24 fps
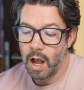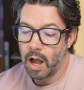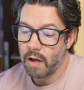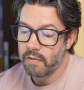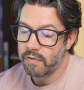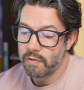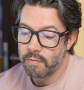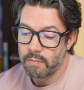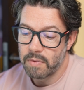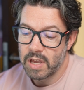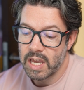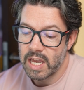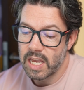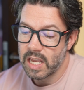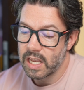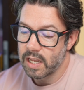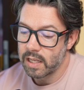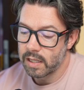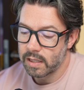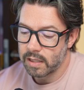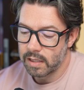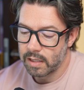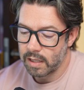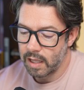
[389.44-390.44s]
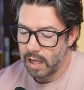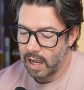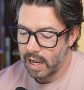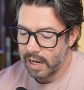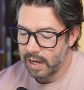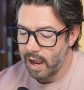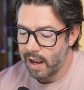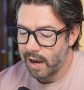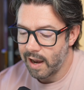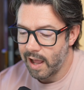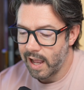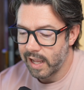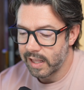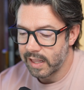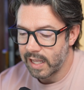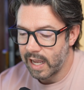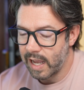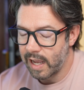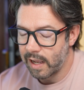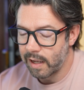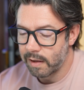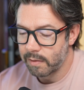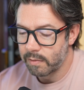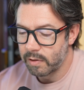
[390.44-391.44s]
For me, I like
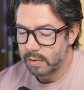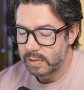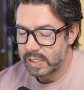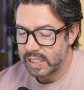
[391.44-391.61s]
that.